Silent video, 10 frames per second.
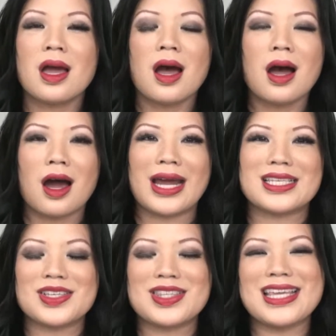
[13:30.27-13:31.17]
All right,
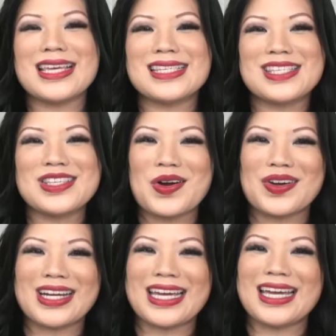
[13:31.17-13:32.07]
so this
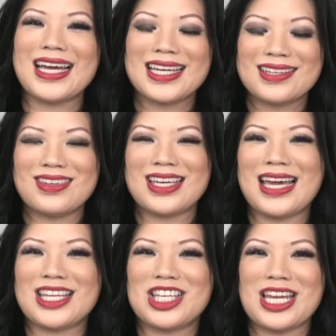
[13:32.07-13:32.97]
story, Vicky,
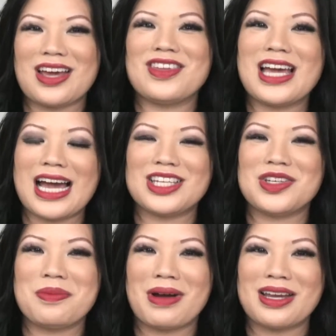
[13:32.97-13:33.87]
I definitely had
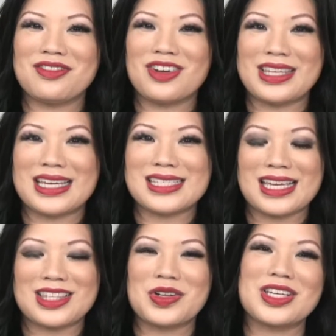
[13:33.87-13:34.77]
you in mind for this.
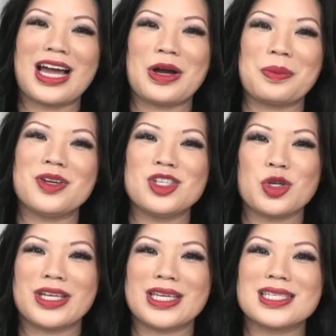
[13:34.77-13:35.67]
I hope you
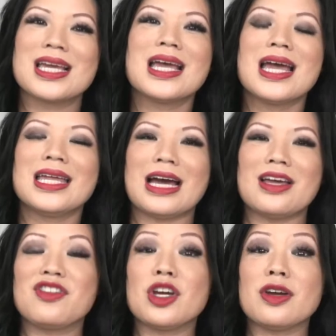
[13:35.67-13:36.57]
enjoy this. Now,
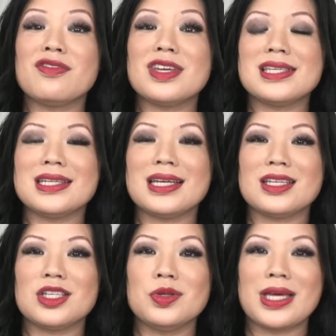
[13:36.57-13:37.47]
if you're visiting in
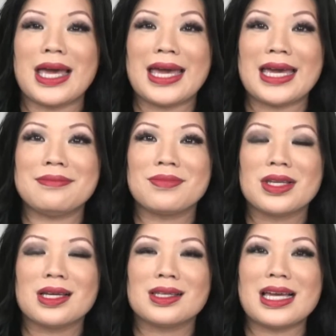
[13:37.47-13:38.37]
the UK,
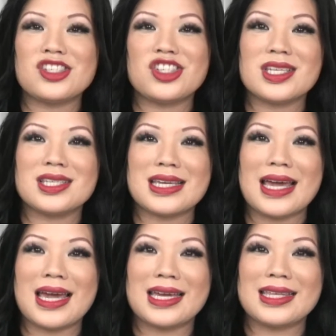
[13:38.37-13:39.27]
let's just
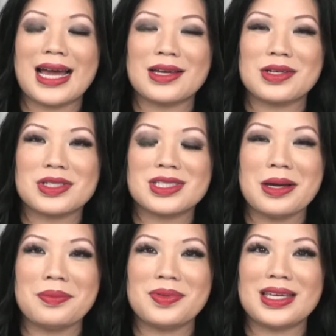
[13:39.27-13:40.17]
say that
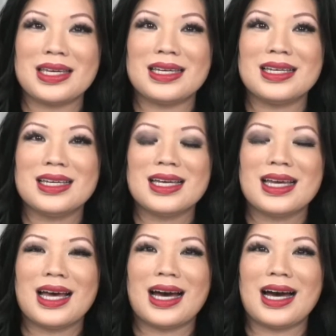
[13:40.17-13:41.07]
something
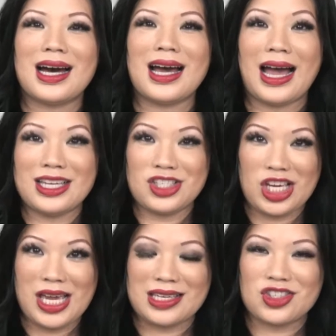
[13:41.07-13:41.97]
has
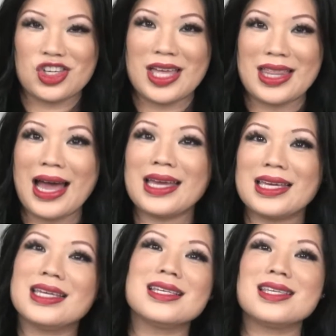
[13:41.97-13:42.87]
changed, and that
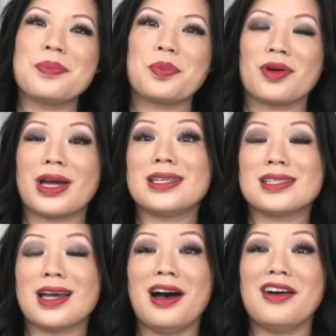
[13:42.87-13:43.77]
is the
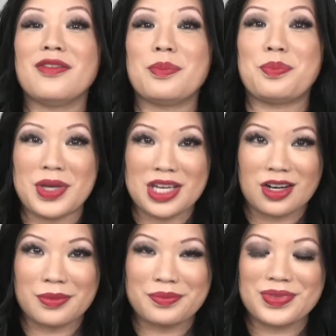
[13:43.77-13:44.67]
price of
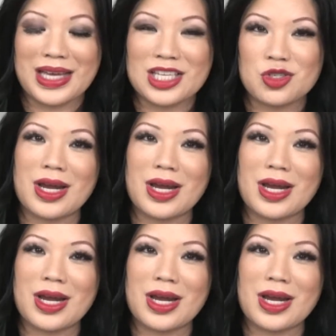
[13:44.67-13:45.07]
beer. That's right.